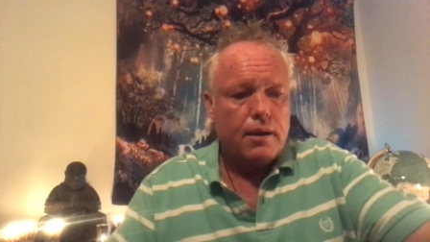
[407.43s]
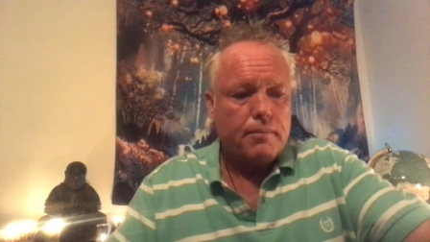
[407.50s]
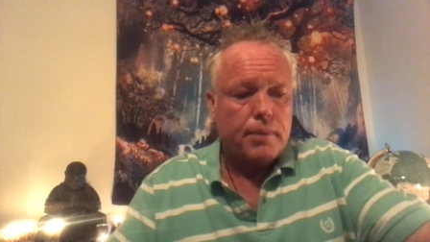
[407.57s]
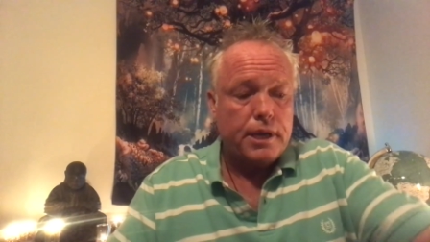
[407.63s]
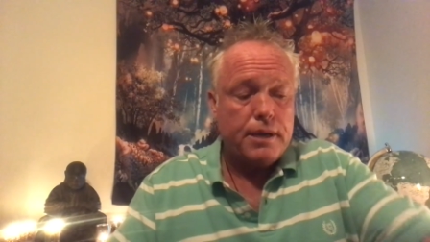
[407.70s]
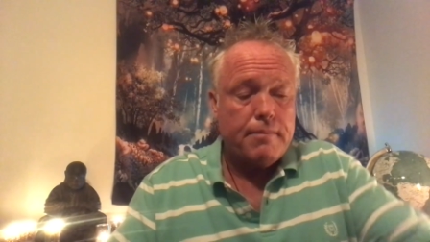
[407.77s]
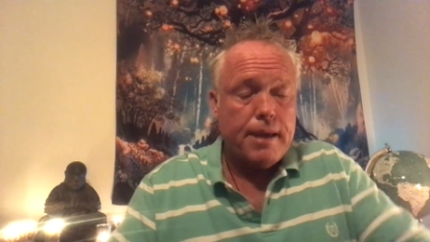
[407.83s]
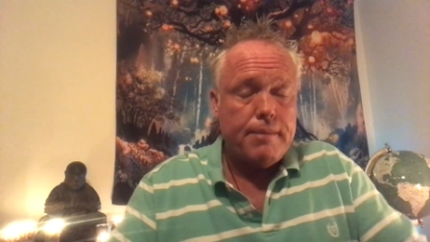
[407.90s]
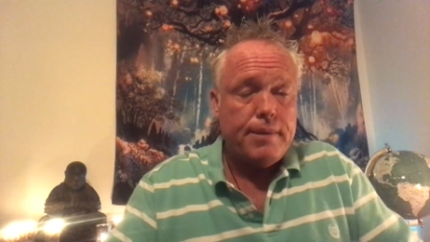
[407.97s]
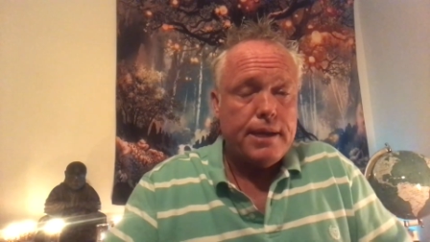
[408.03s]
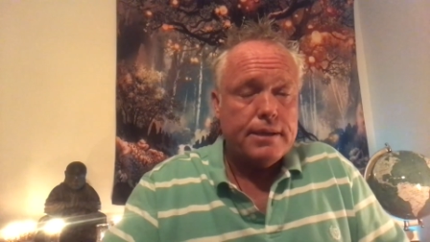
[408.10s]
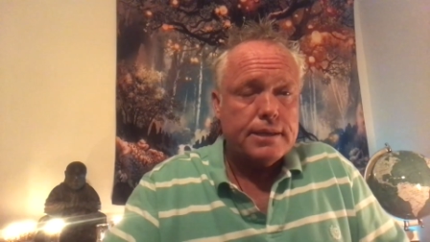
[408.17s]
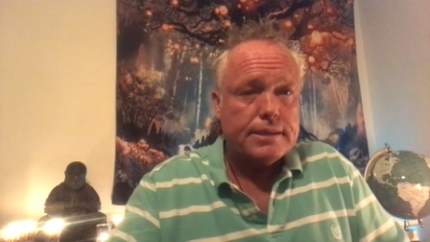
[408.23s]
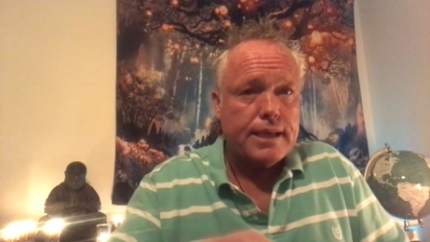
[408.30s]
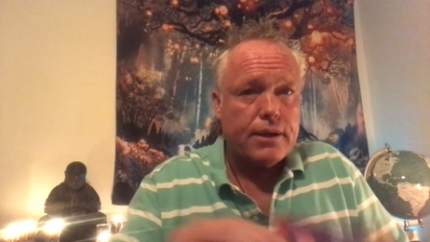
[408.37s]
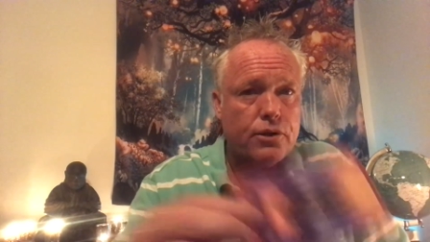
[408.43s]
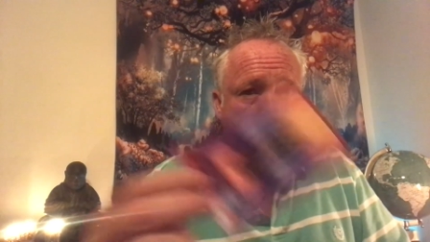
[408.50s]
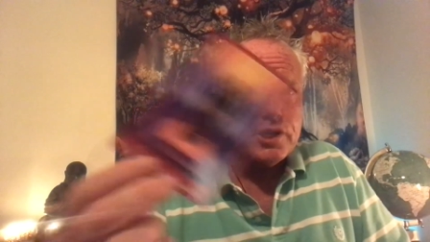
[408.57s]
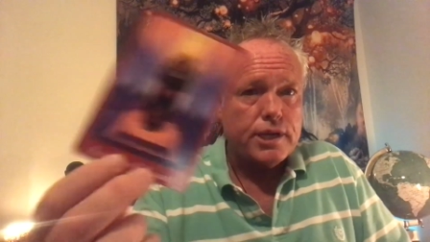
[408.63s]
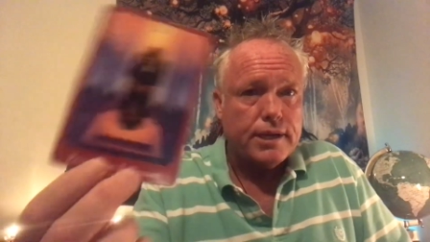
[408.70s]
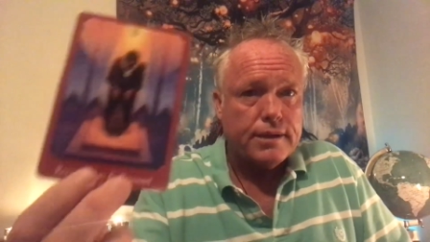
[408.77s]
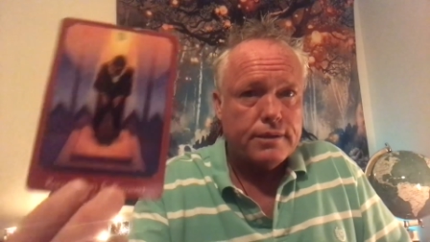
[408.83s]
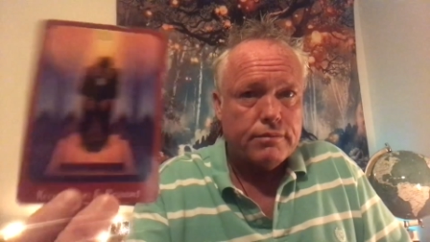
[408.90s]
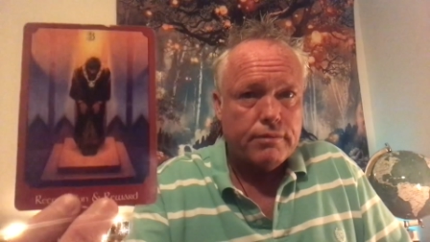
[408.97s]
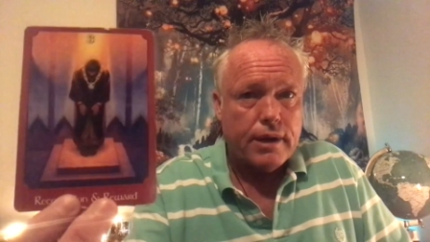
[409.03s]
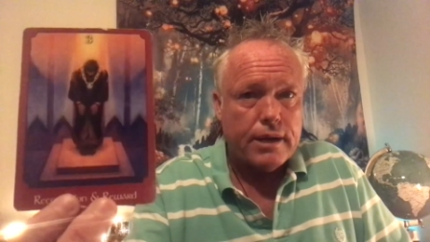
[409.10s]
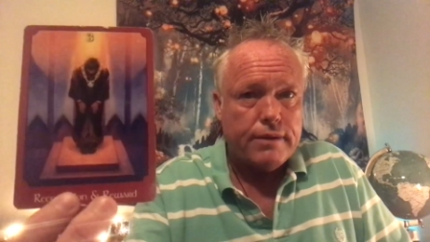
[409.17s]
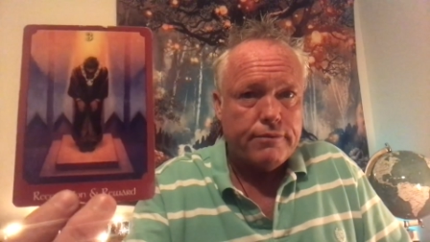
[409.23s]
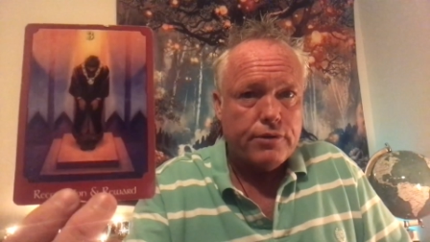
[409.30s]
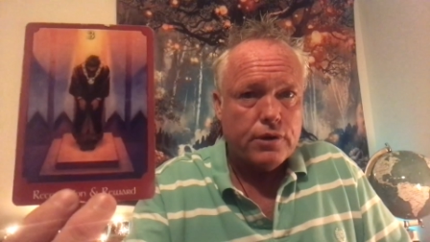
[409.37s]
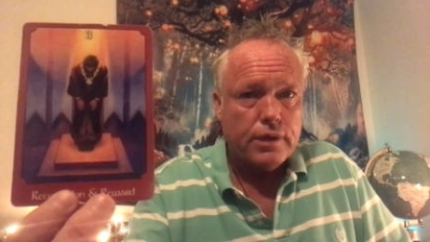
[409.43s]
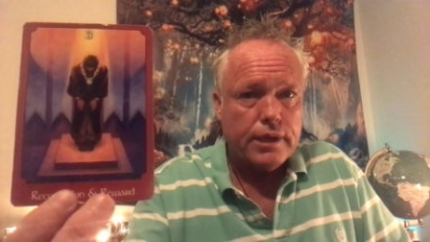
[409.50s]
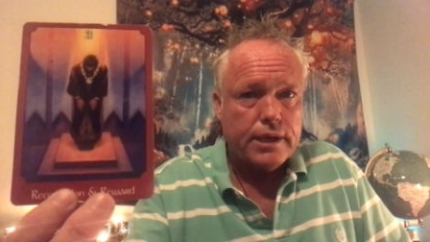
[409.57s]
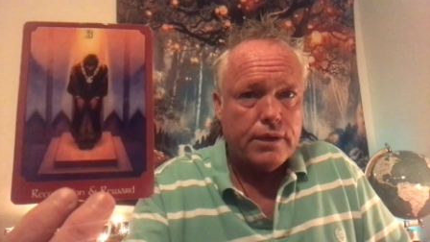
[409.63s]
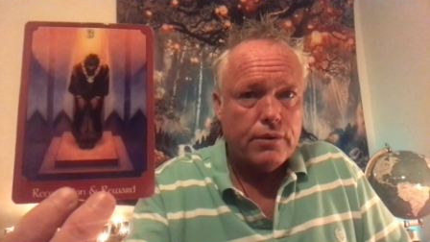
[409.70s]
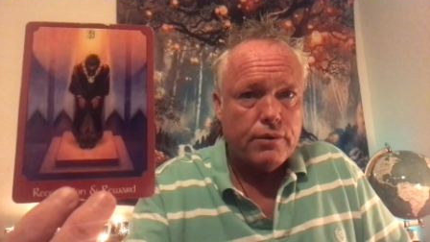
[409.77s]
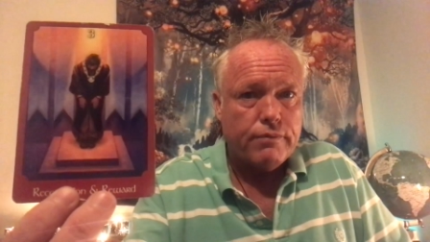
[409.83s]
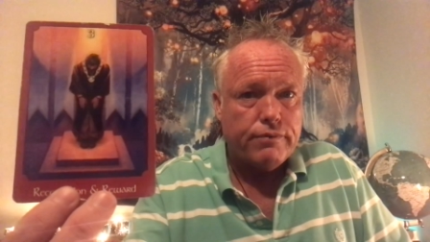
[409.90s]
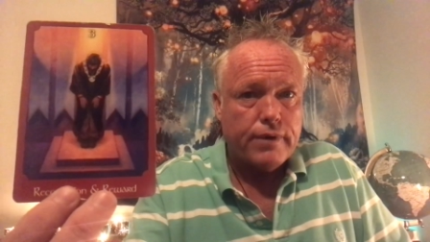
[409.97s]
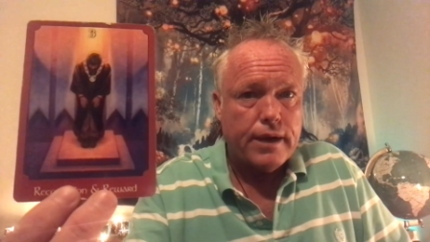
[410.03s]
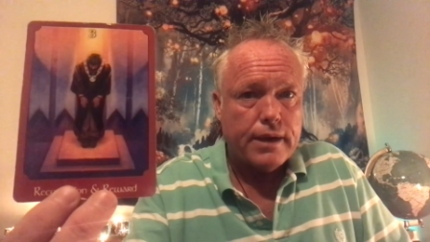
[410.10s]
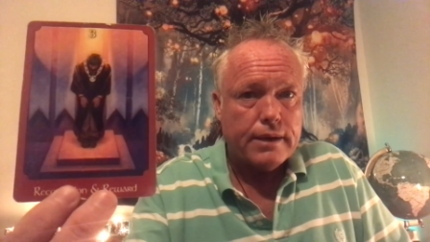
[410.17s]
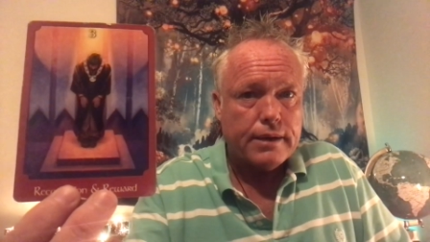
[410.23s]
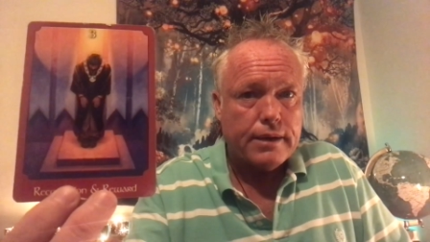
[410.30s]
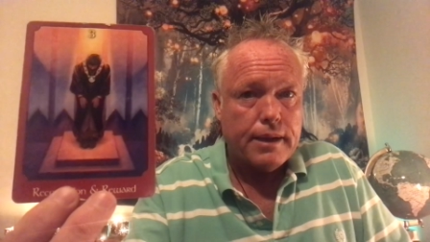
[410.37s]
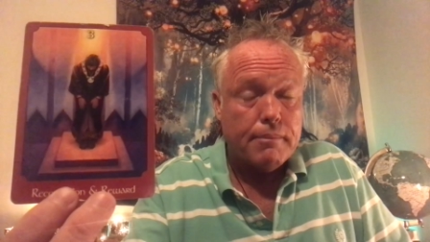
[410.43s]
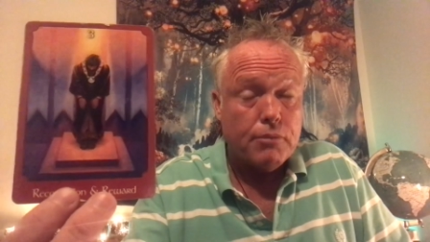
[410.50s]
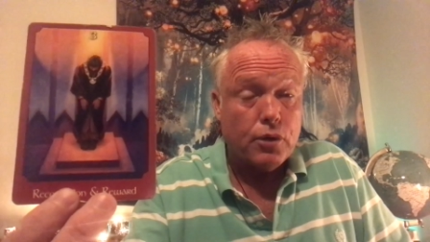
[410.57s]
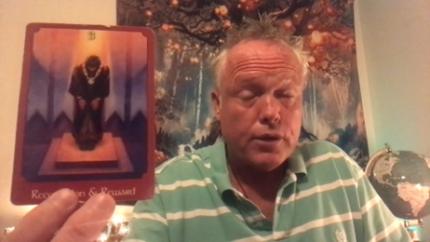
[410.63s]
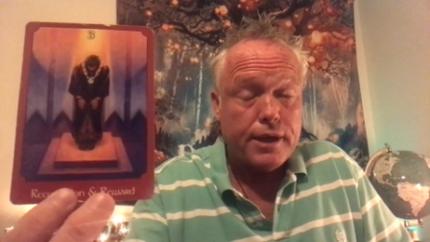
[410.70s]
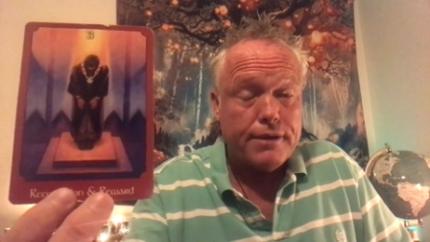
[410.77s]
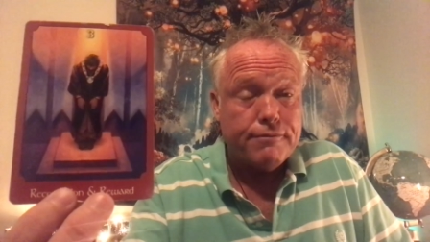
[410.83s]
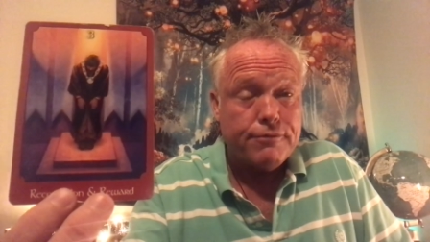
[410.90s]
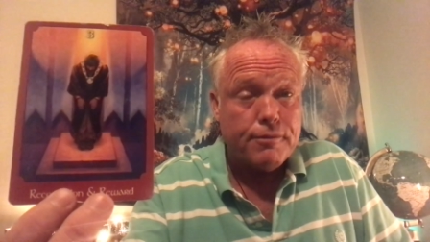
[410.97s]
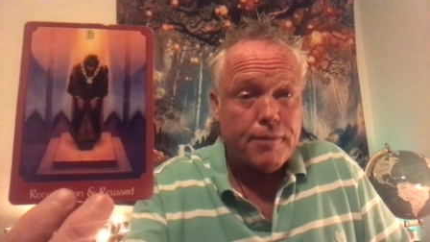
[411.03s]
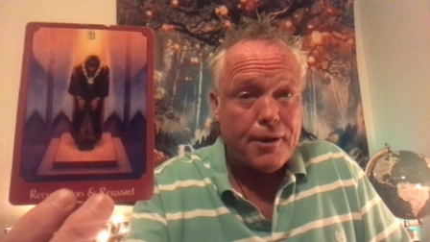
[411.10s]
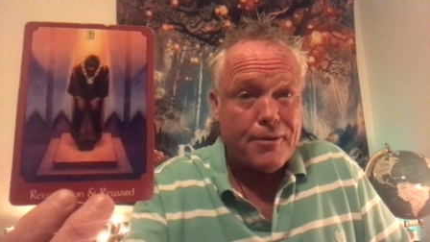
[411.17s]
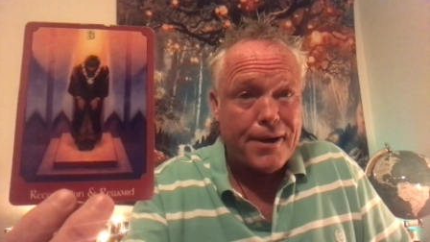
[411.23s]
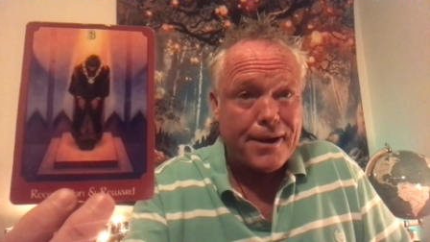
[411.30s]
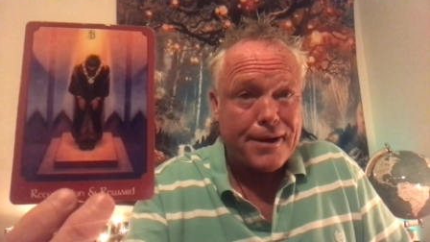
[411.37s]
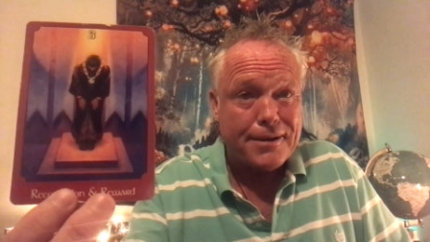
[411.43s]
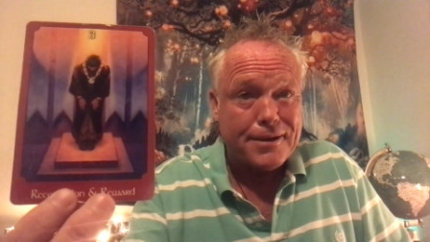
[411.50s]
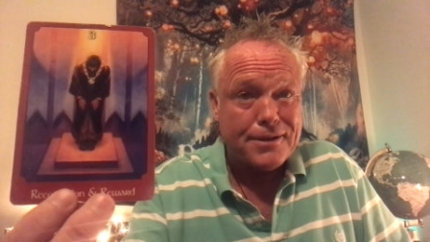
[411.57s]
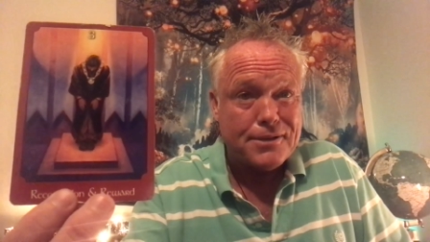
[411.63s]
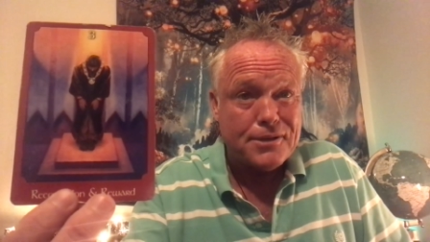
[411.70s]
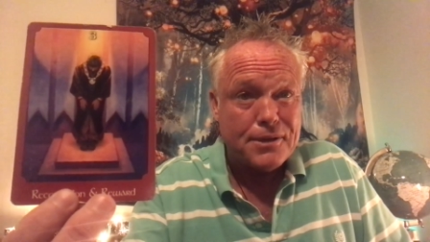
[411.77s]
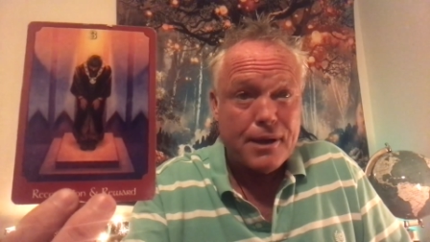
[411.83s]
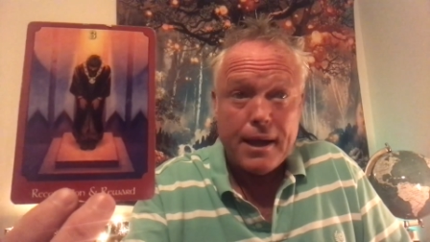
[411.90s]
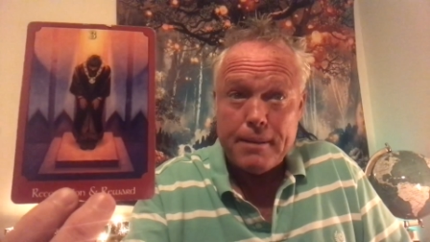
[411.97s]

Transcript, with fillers: But you may be in this energy, right? If you're Leo, if I, I'm looking for my recognition.